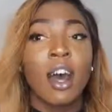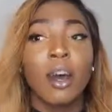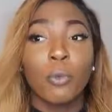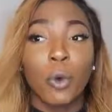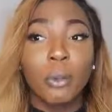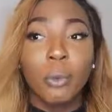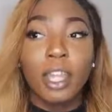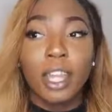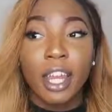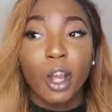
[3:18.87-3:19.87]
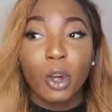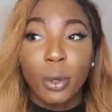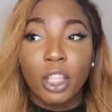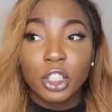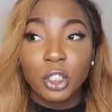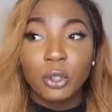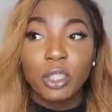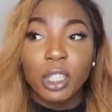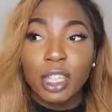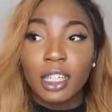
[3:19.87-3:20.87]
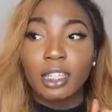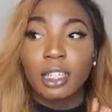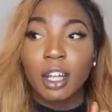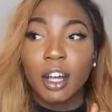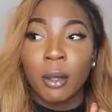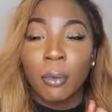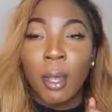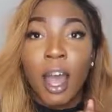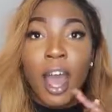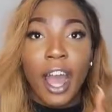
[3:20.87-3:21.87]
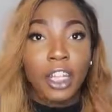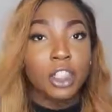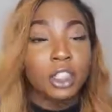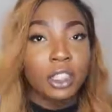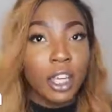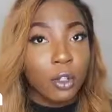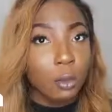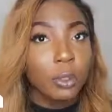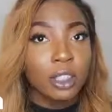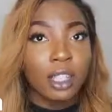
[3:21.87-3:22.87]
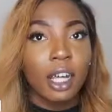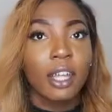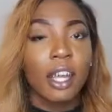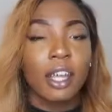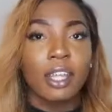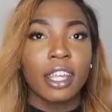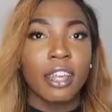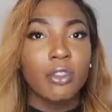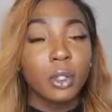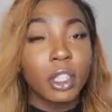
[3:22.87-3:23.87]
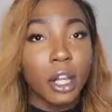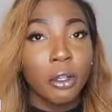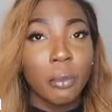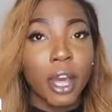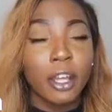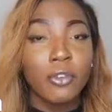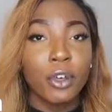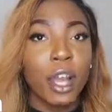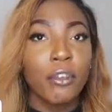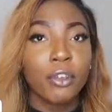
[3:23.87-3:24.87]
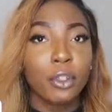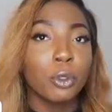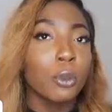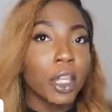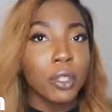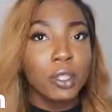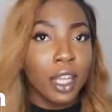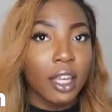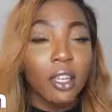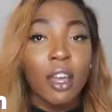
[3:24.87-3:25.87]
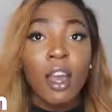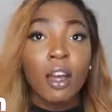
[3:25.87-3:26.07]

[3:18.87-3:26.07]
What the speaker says: One way that I always use is I take Ubers a lot, and they give you $1 back for every Uber that you take.